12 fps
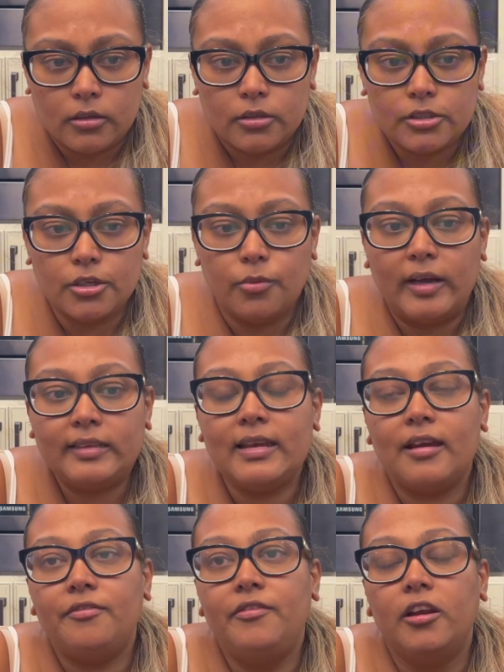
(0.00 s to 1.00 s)
So what
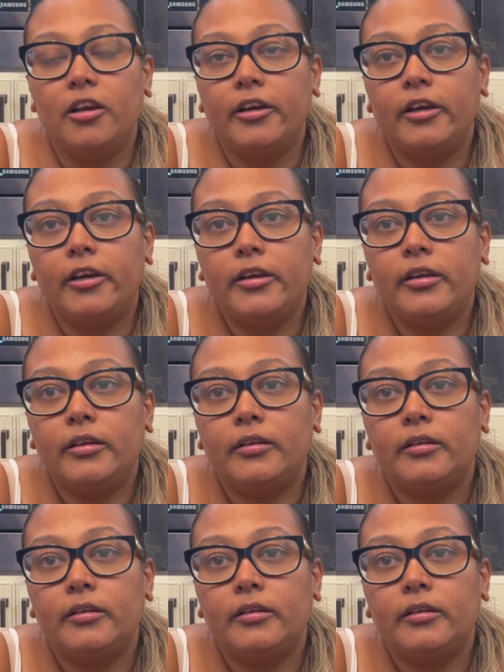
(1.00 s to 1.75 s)
I've learned,